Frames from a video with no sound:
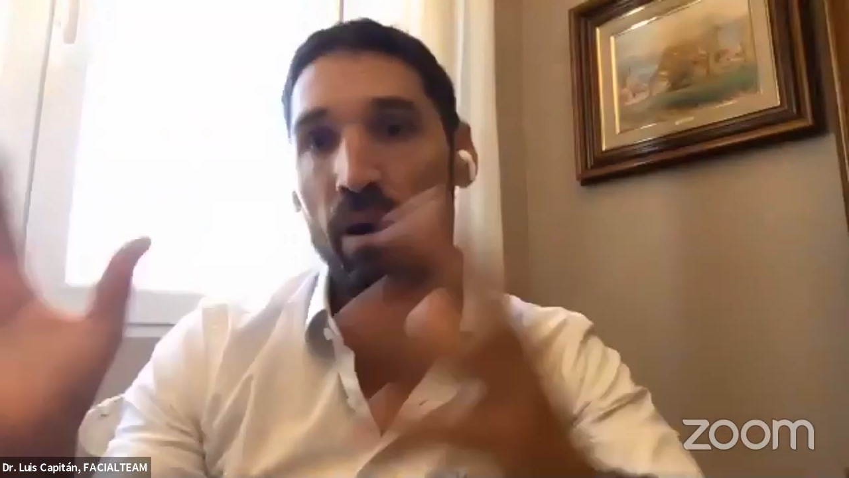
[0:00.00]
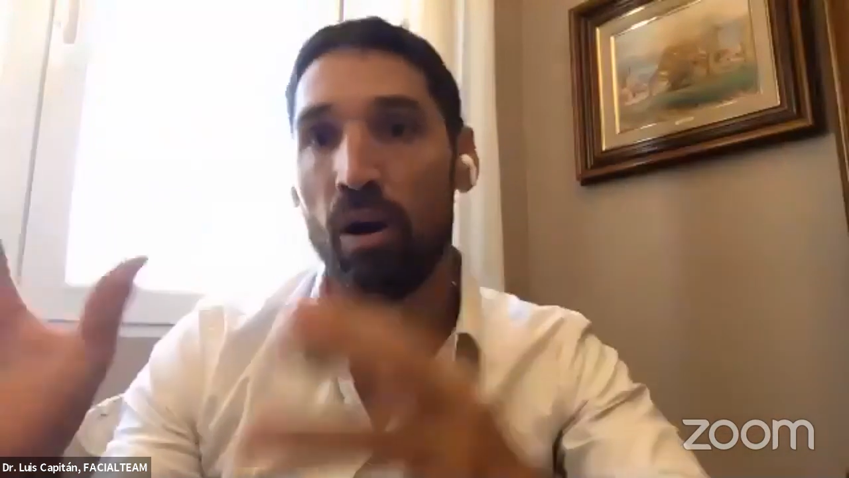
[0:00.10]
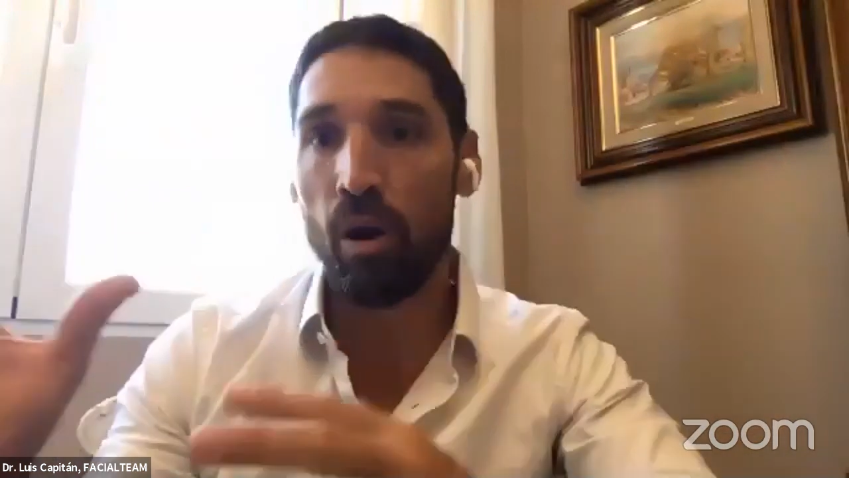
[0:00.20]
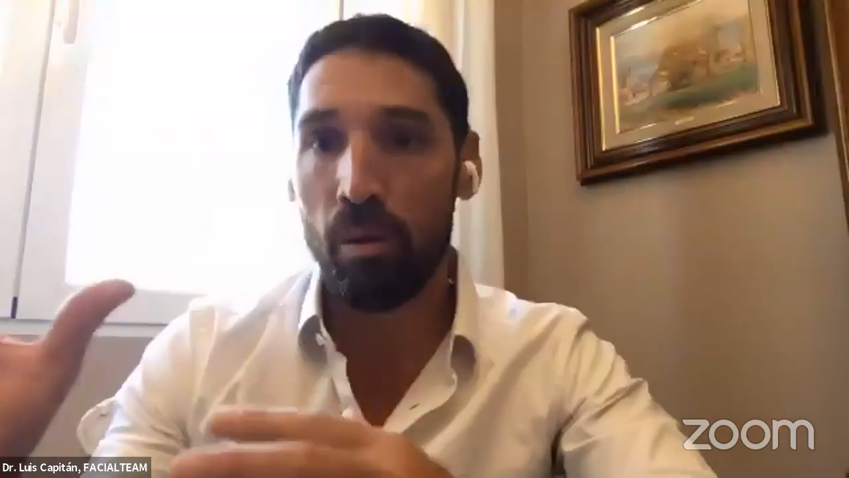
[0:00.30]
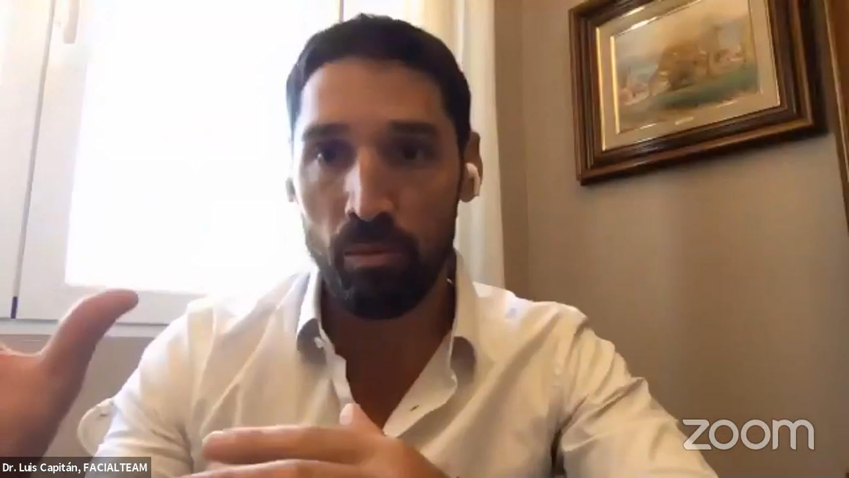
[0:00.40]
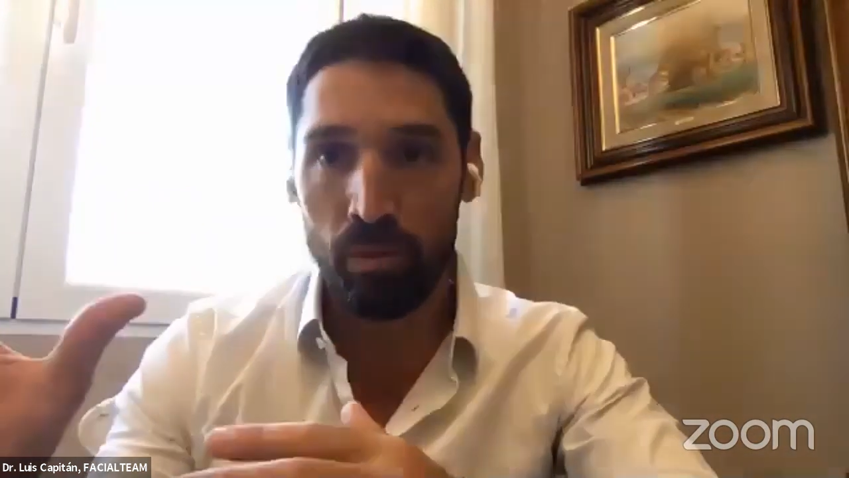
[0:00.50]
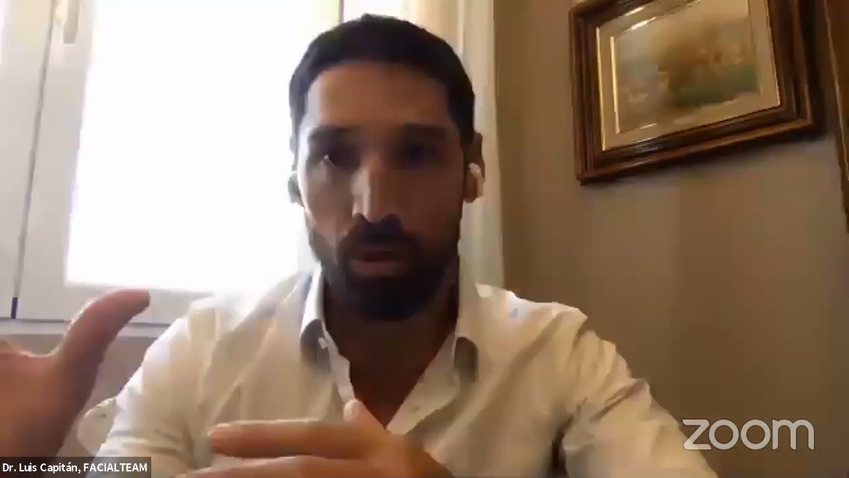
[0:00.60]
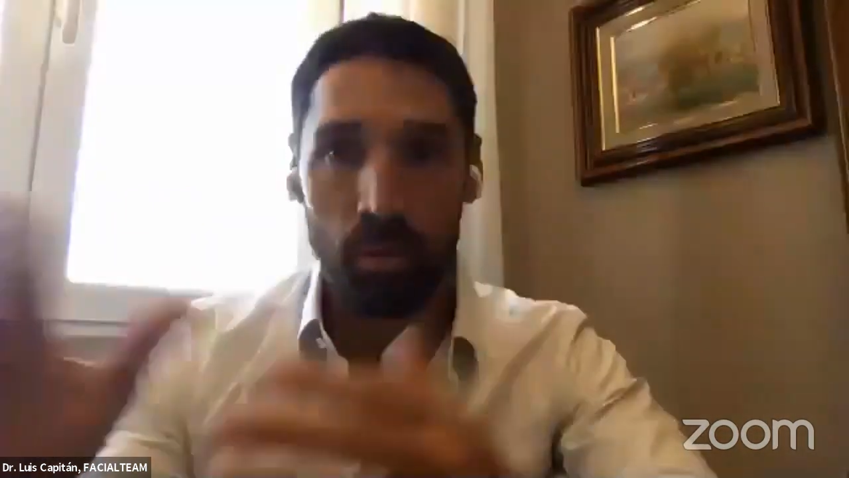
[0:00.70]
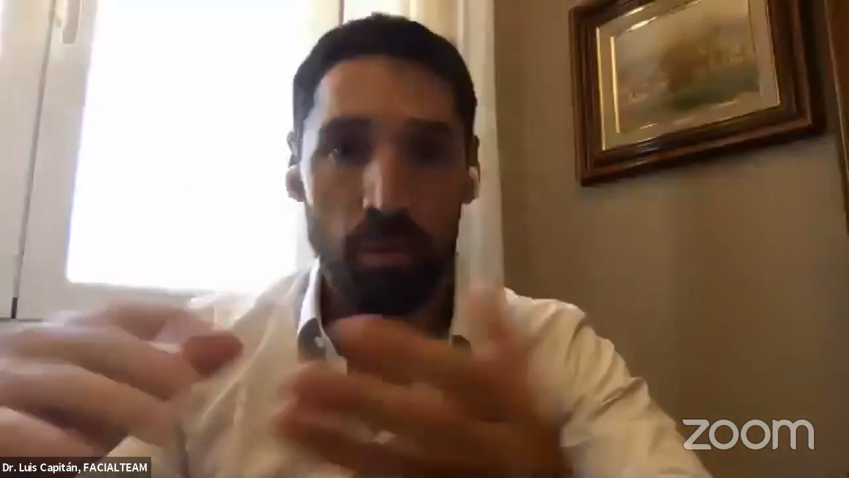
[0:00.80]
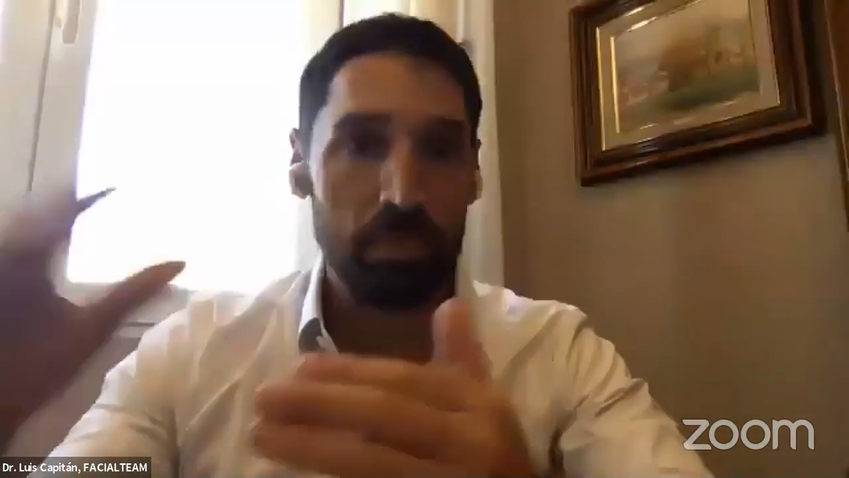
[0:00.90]

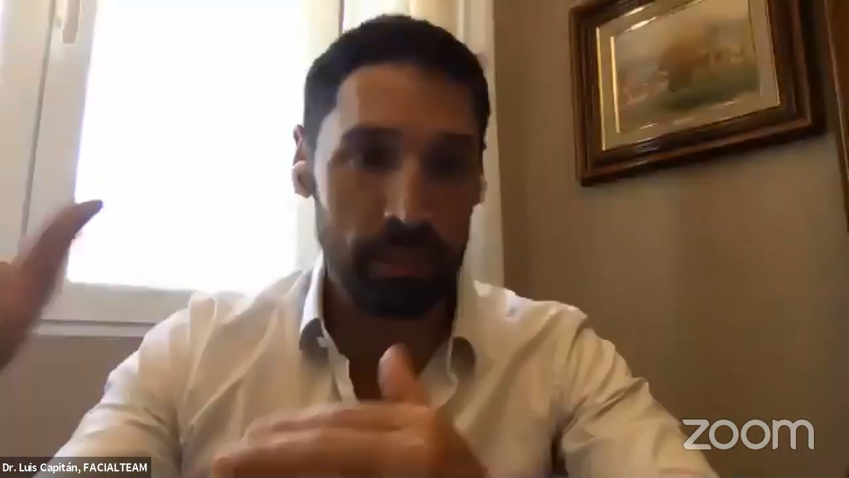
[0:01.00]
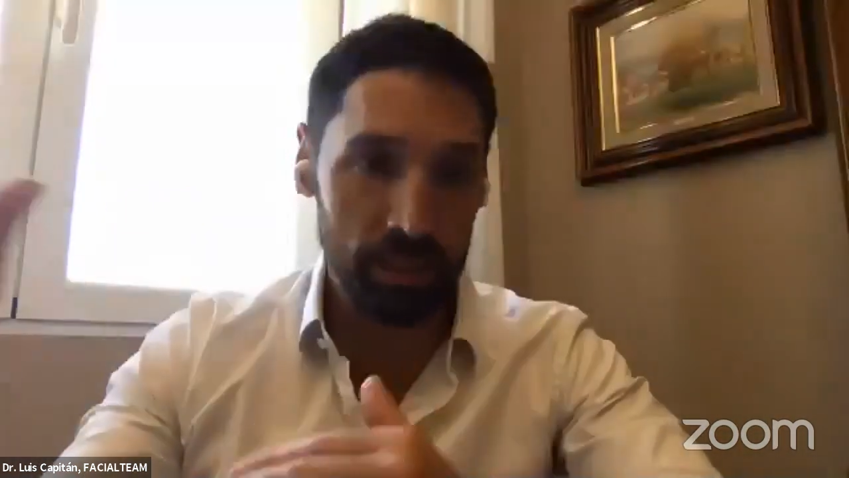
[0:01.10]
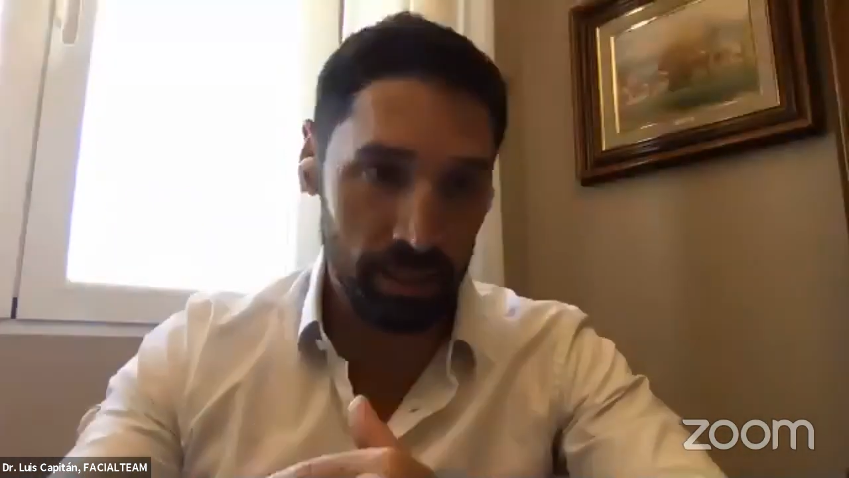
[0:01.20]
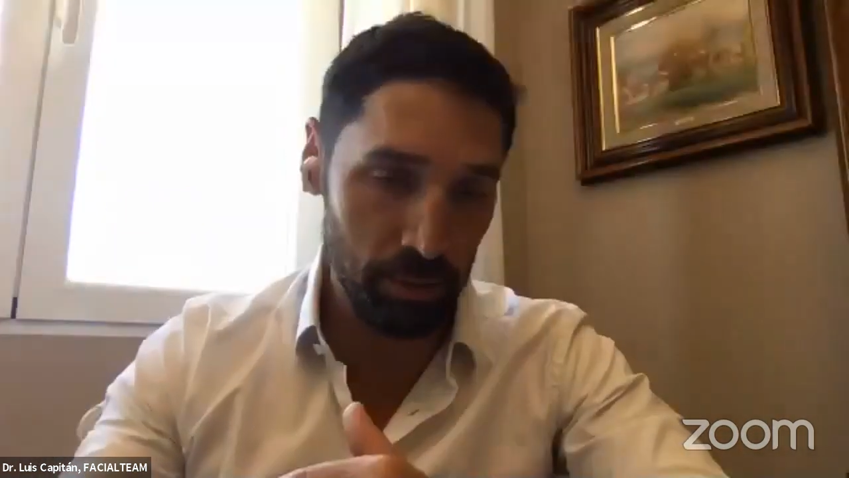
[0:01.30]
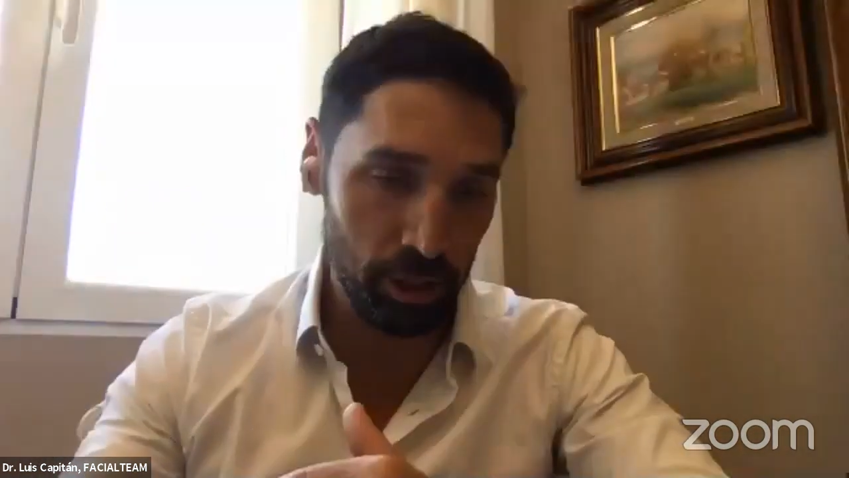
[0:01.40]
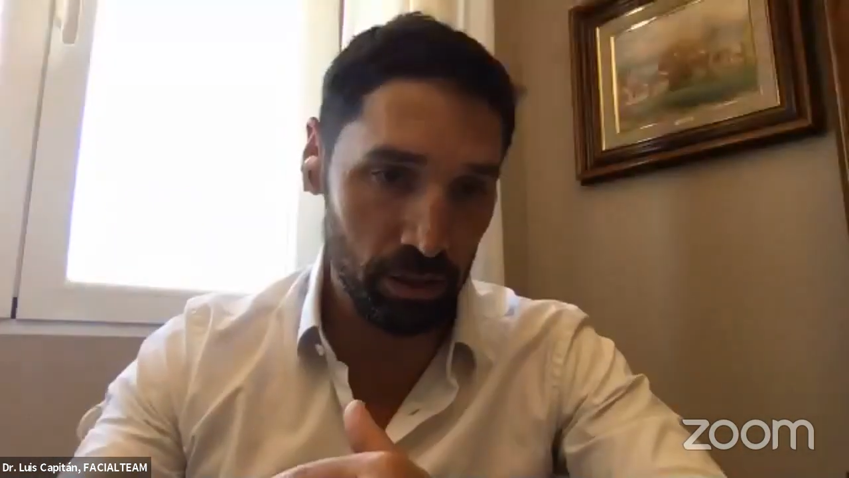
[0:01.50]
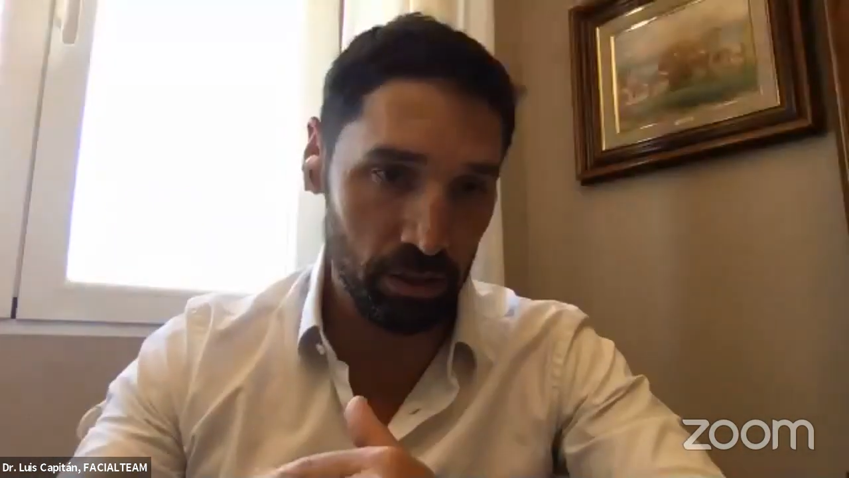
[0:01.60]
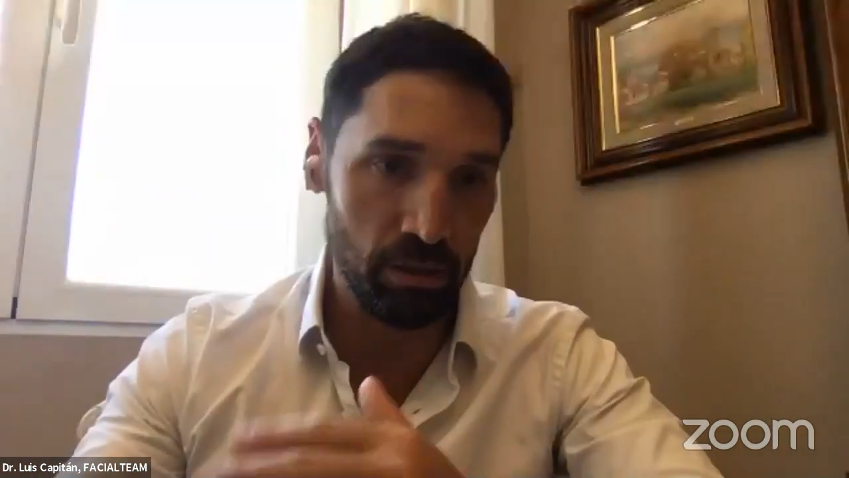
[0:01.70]
hormonal prescription